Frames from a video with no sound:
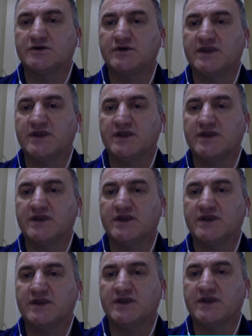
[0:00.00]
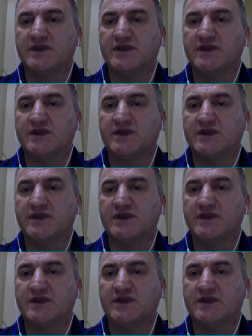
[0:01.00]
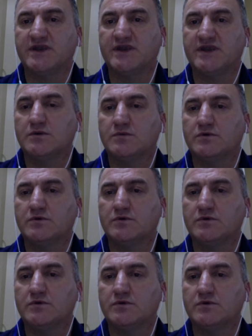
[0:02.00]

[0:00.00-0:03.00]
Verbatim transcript: So it has been used widely with